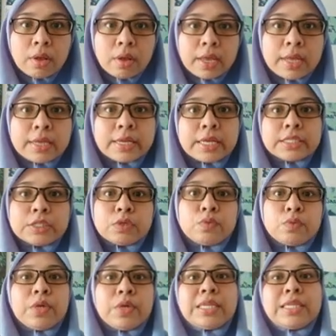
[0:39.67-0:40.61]
Okay, that's
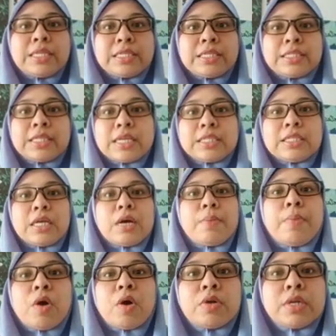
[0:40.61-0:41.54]
we discussed
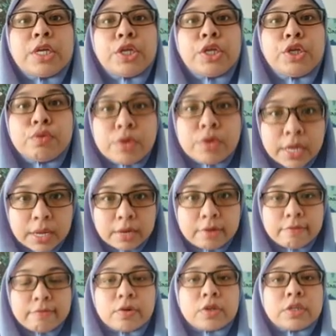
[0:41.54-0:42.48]
about the
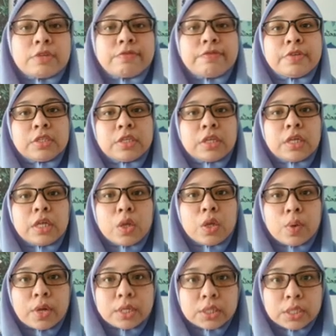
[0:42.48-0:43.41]
unit for the physical
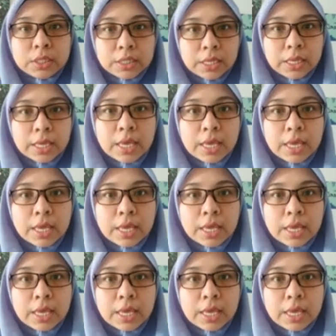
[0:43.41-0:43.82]
quantity.